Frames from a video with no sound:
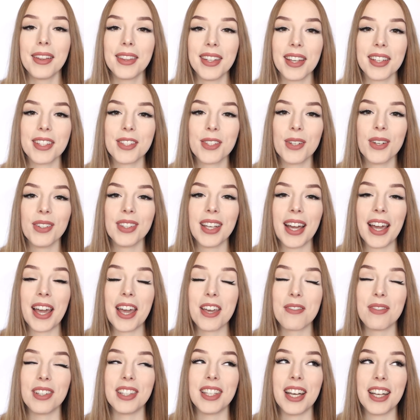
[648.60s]
Next on I
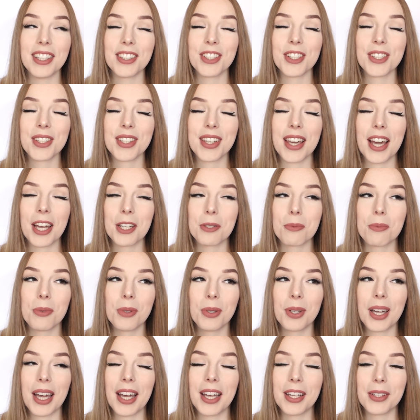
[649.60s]
have another
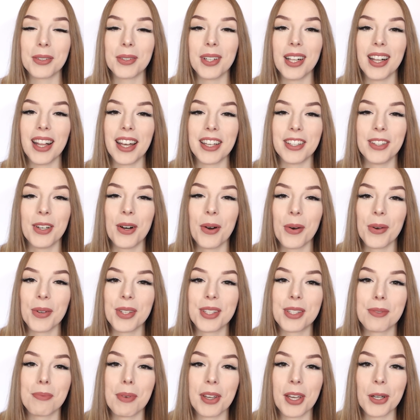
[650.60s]
sketchbook, and well, I know
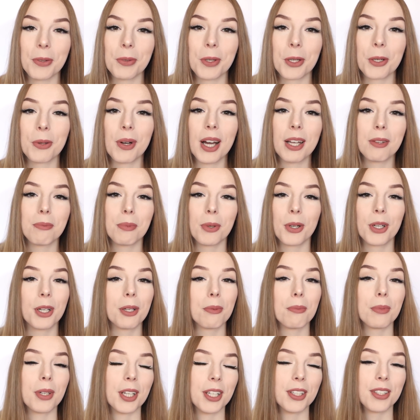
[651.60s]
it's becoming quite
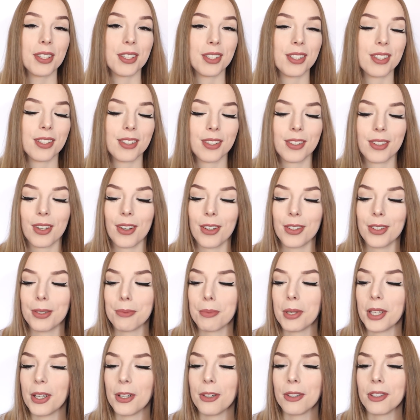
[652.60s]
boring because it's gonna
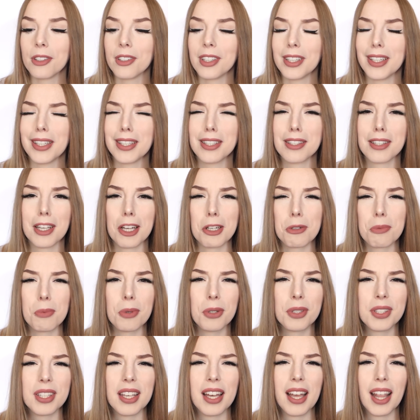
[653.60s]
be only
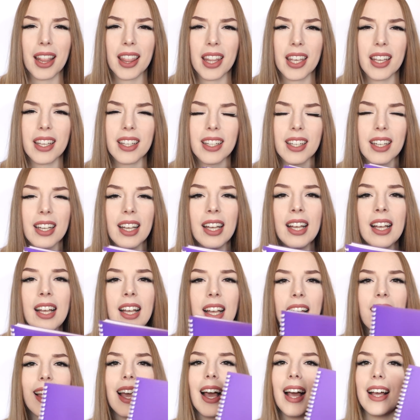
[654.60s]
sketchbooks, I think.
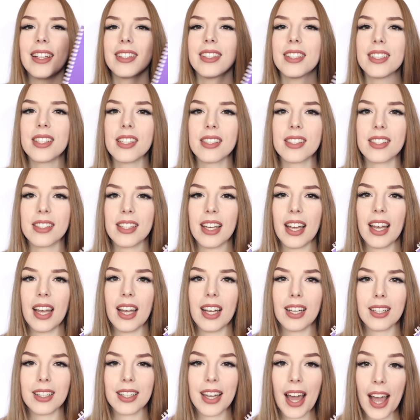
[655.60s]
And this is
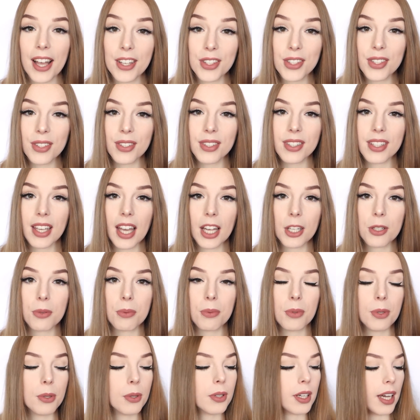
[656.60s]
the Canson
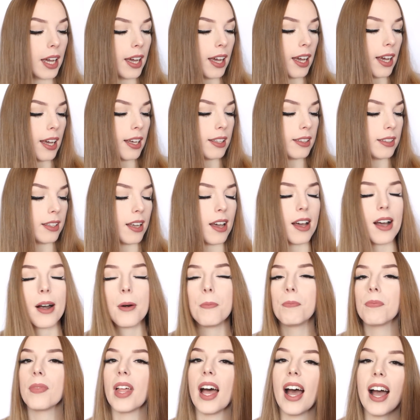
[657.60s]
sketchbook,
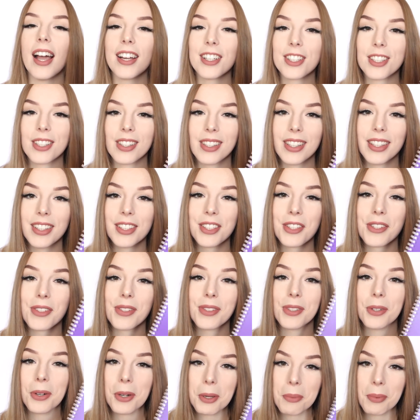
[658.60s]
and actually the
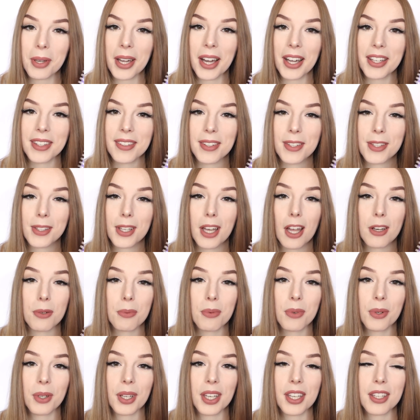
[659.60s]
story behind the
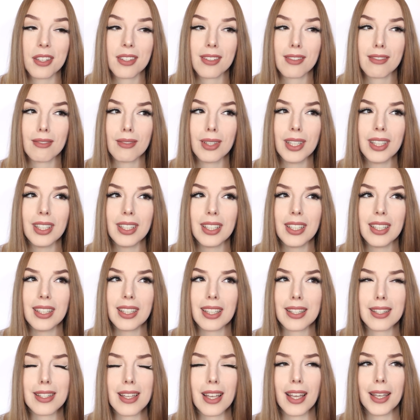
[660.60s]
sketchbook is really,
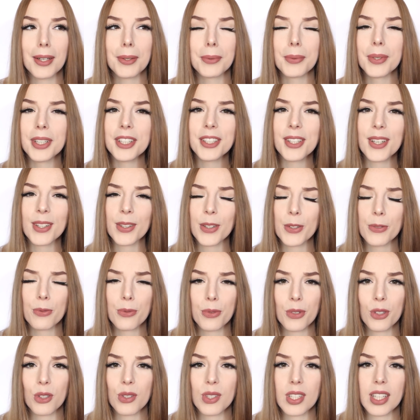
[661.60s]
let's say, weird and
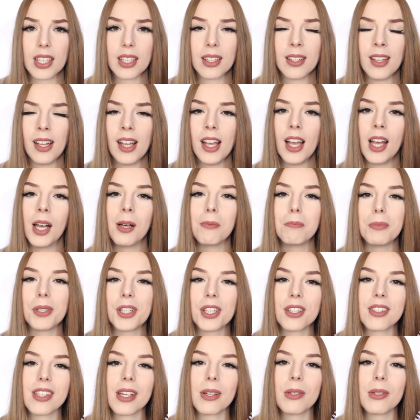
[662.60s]
confusing, because I